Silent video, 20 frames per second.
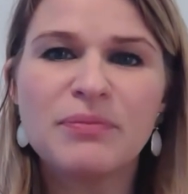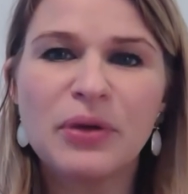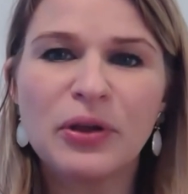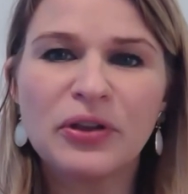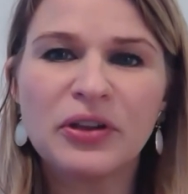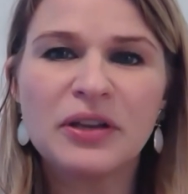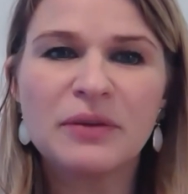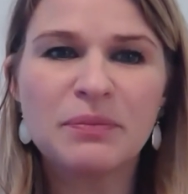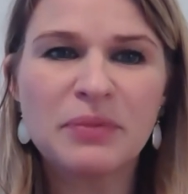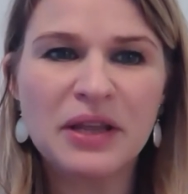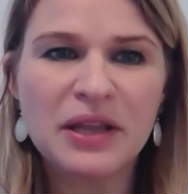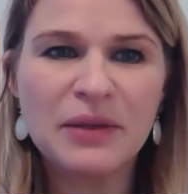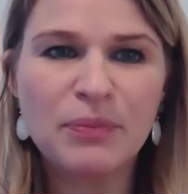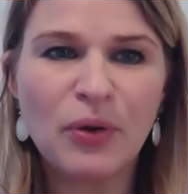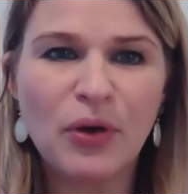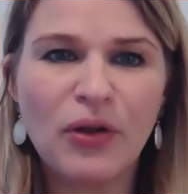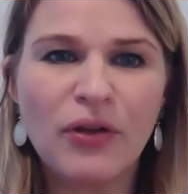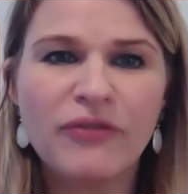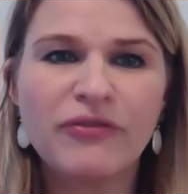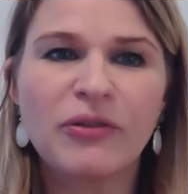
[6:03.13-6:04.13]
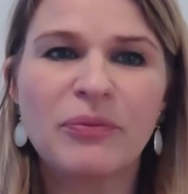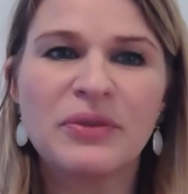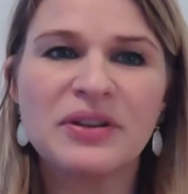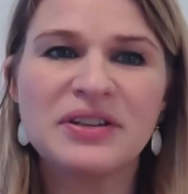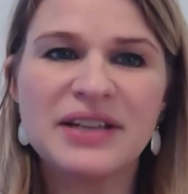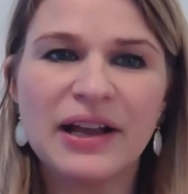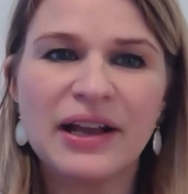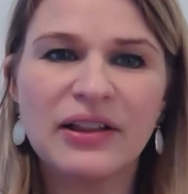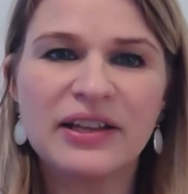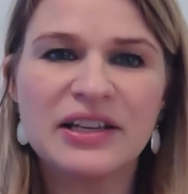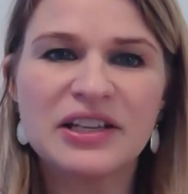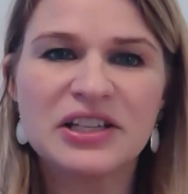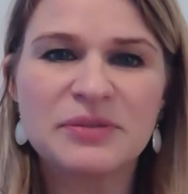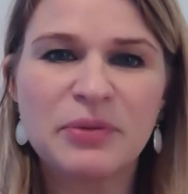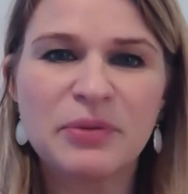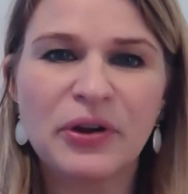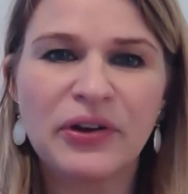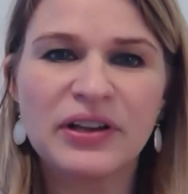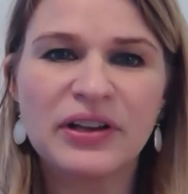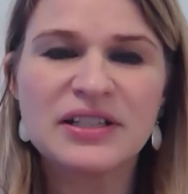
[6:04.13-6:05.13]
million people from the daily
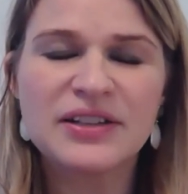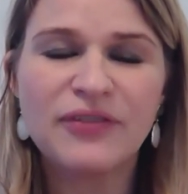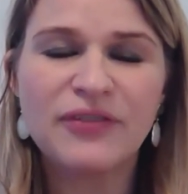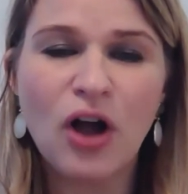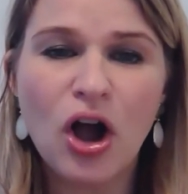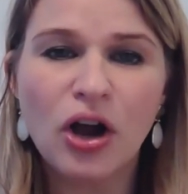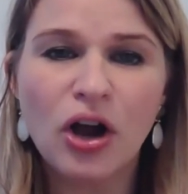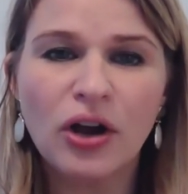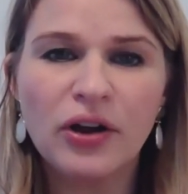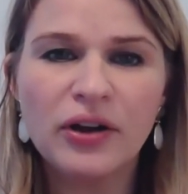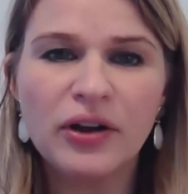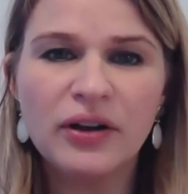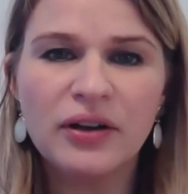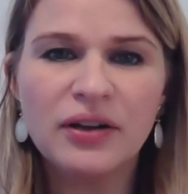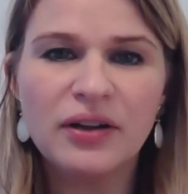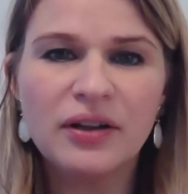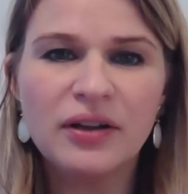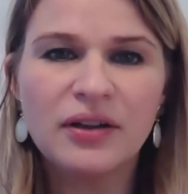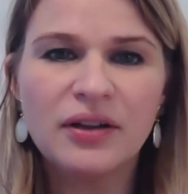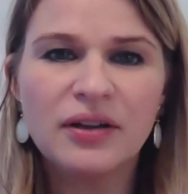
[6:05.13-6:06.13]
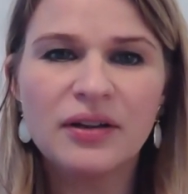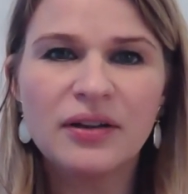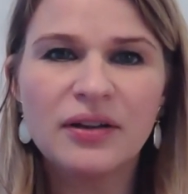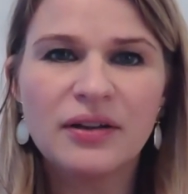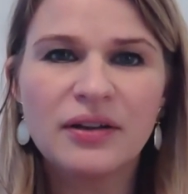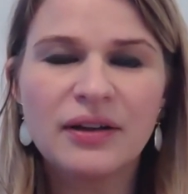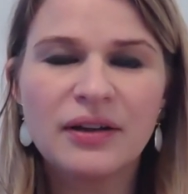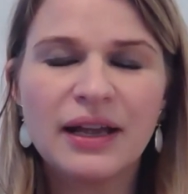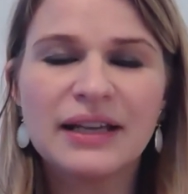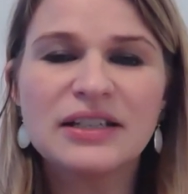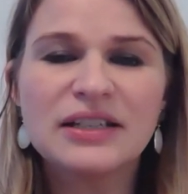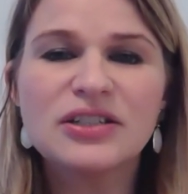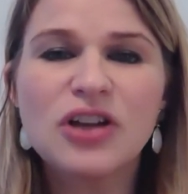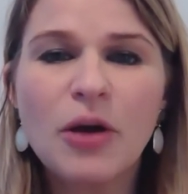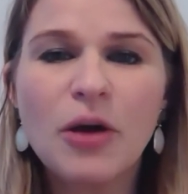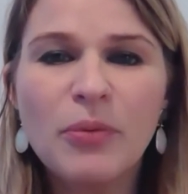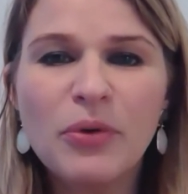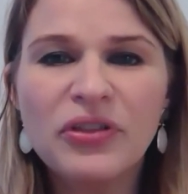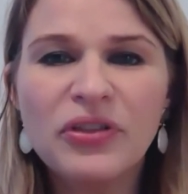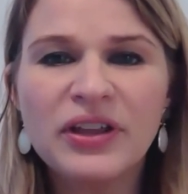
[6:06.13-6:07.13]
experience of hunger and
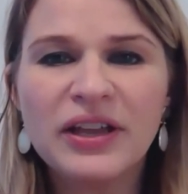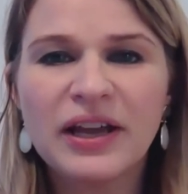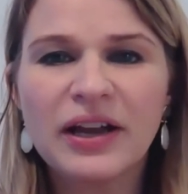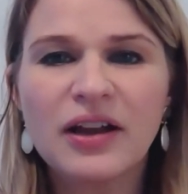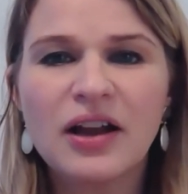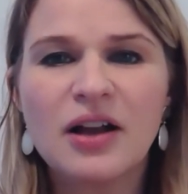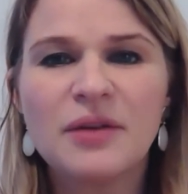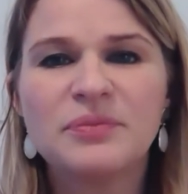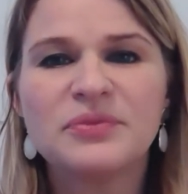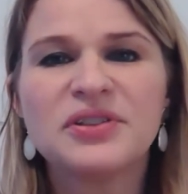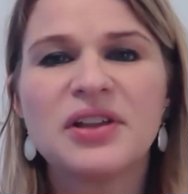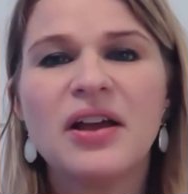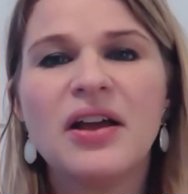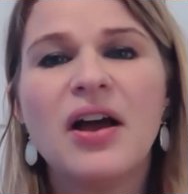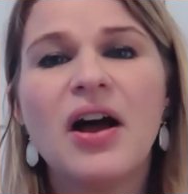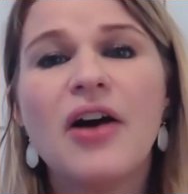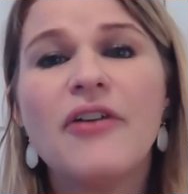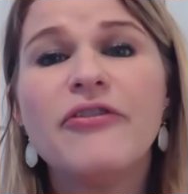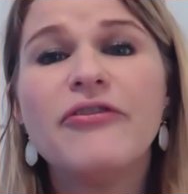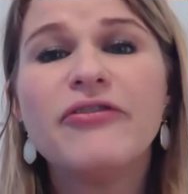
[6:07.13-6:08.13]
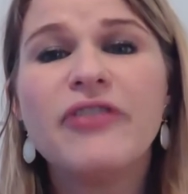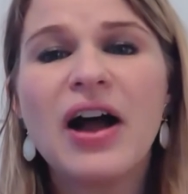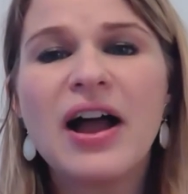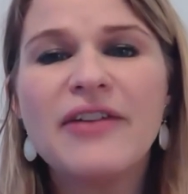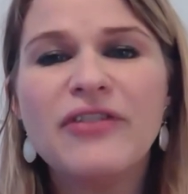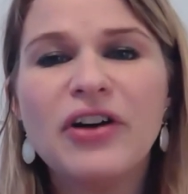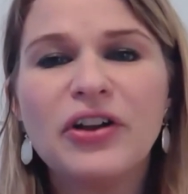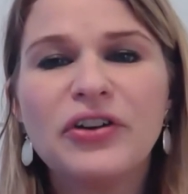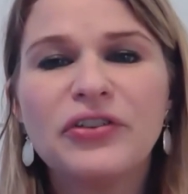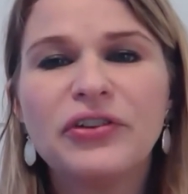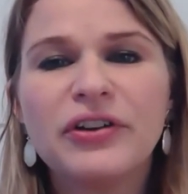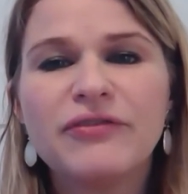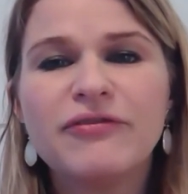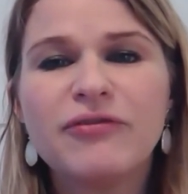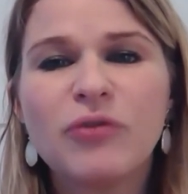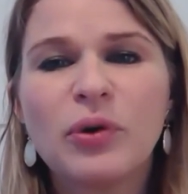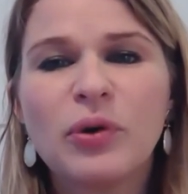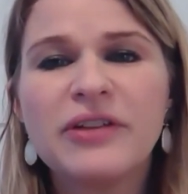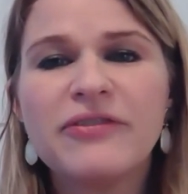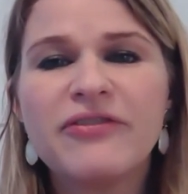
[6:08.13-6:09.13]
double the incomes of
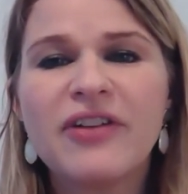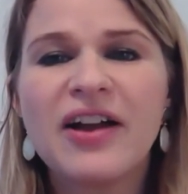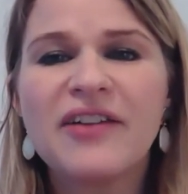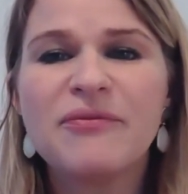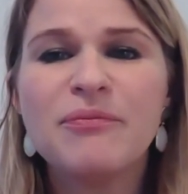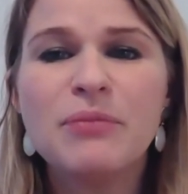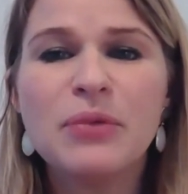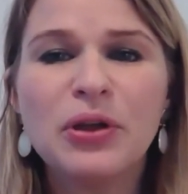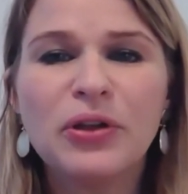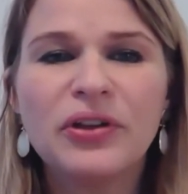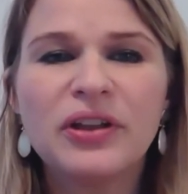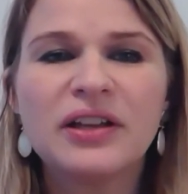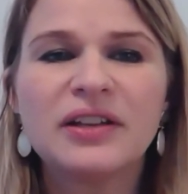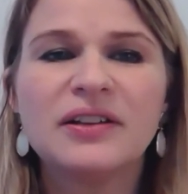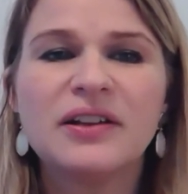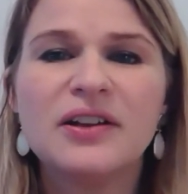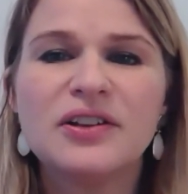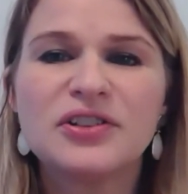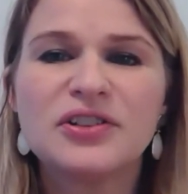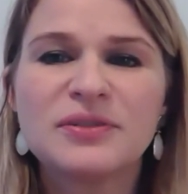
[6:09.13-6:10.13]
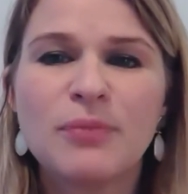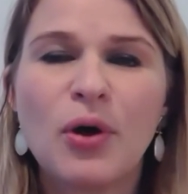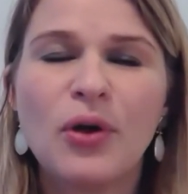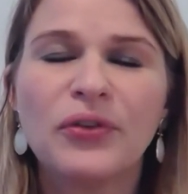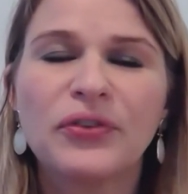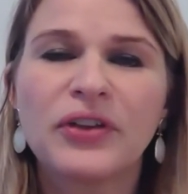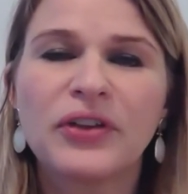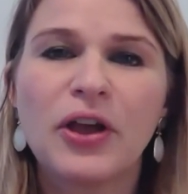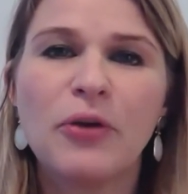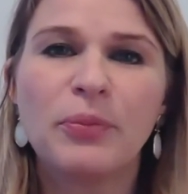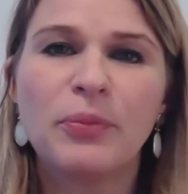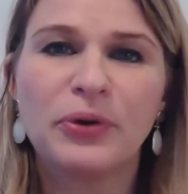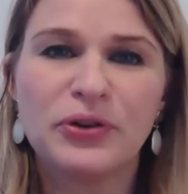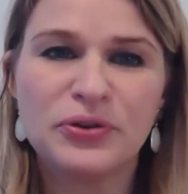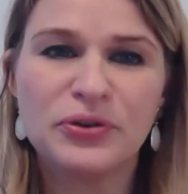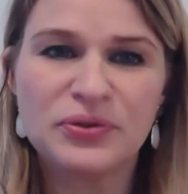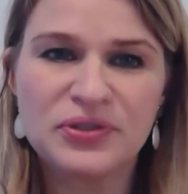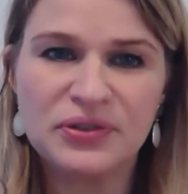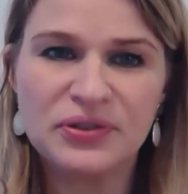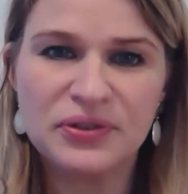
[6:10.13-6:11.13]
545 million small-scale
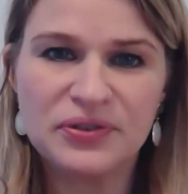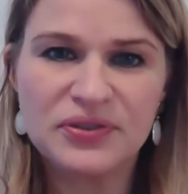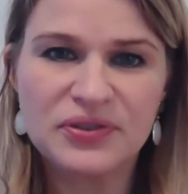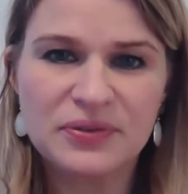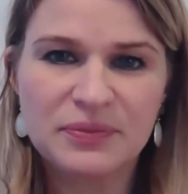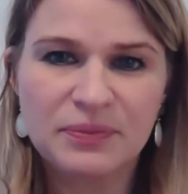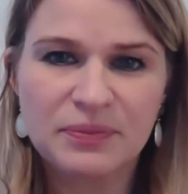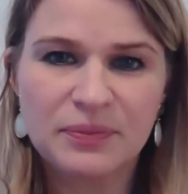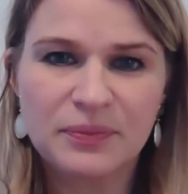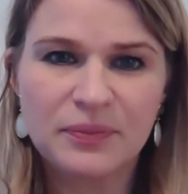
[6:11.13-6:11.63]
producers.